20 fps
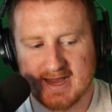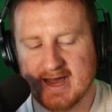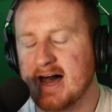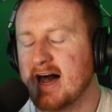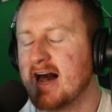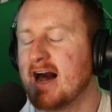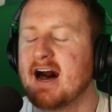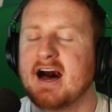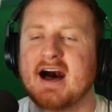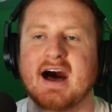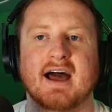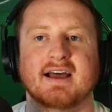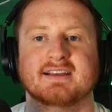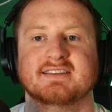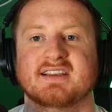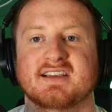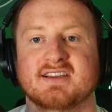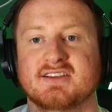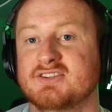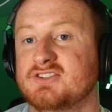I
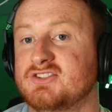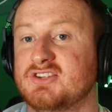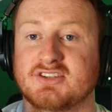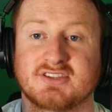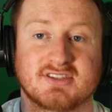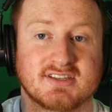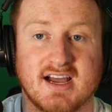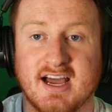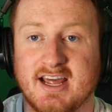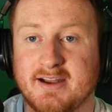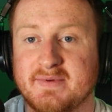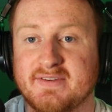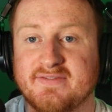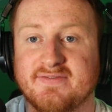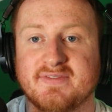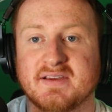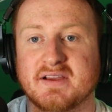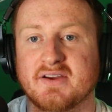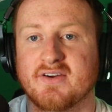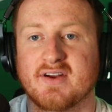say you just sign him and
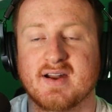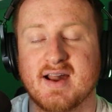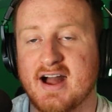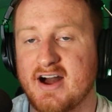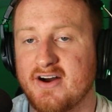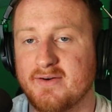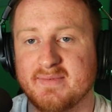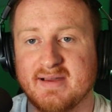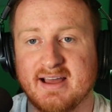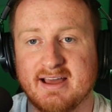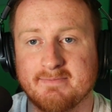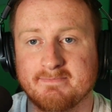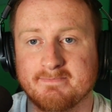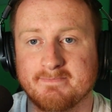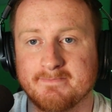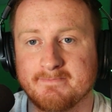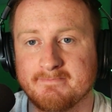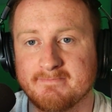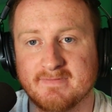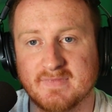figure it out,
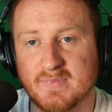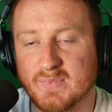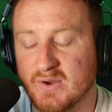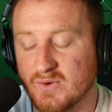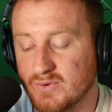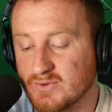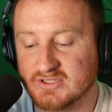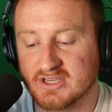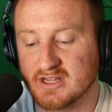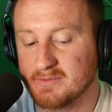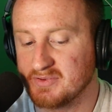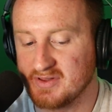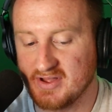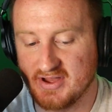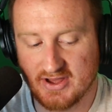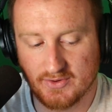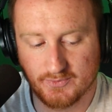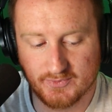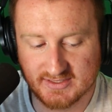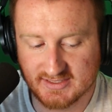man. Who's going to
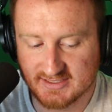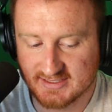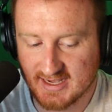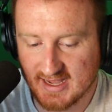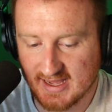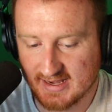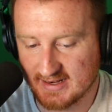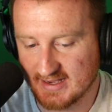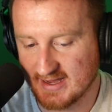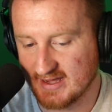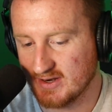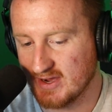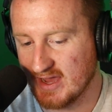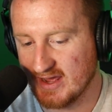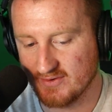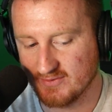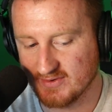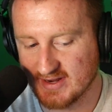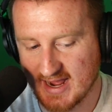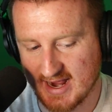play on what side?
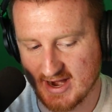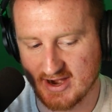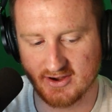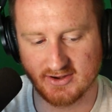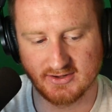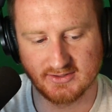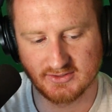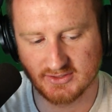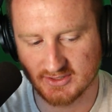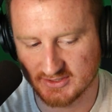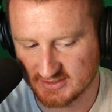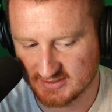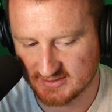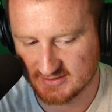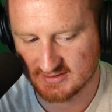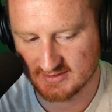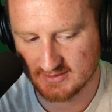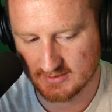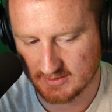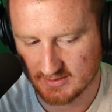I don't care. Just
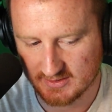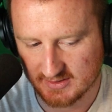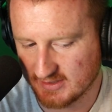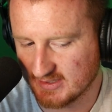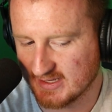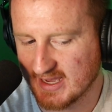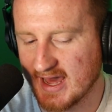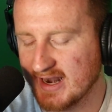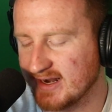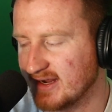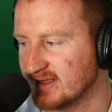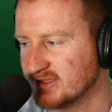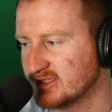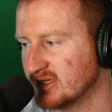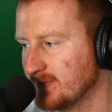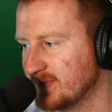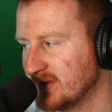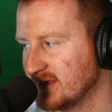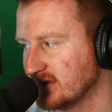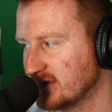you got to get
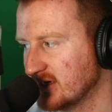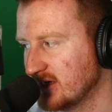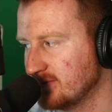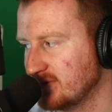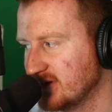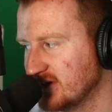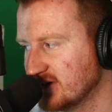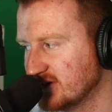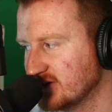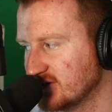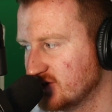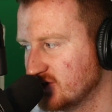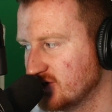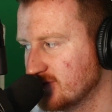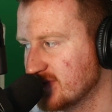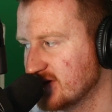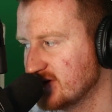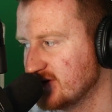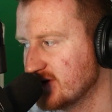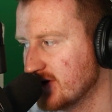something done because
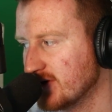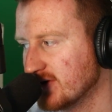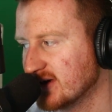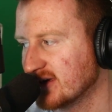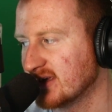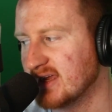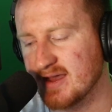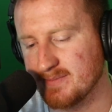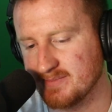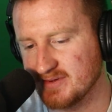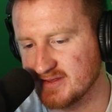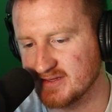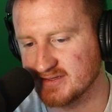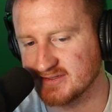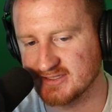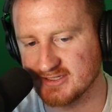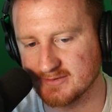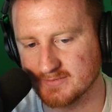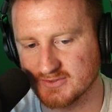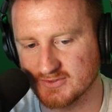Chuma Doga can't be
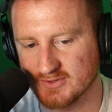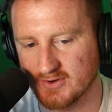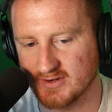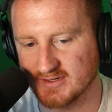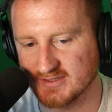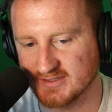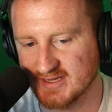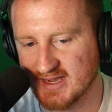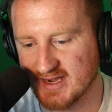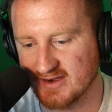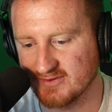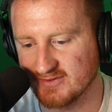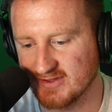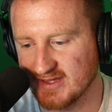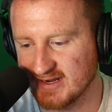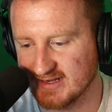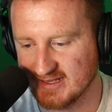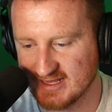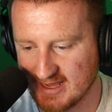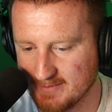this team's starting tackle.
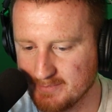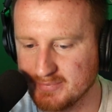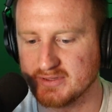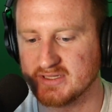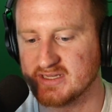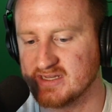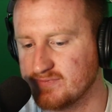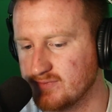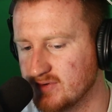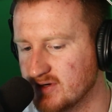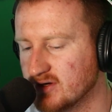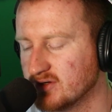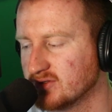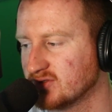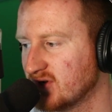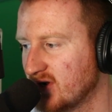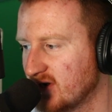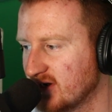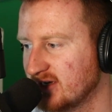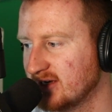And I can't believe we are
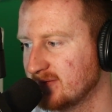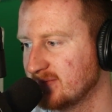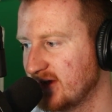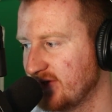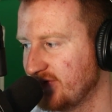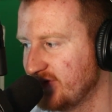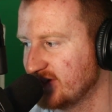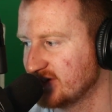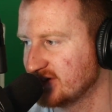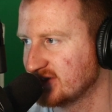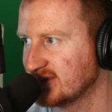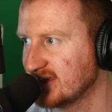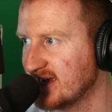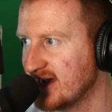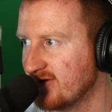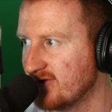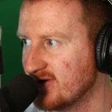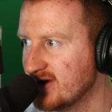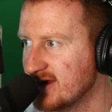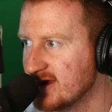talking about this
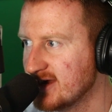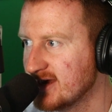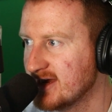now.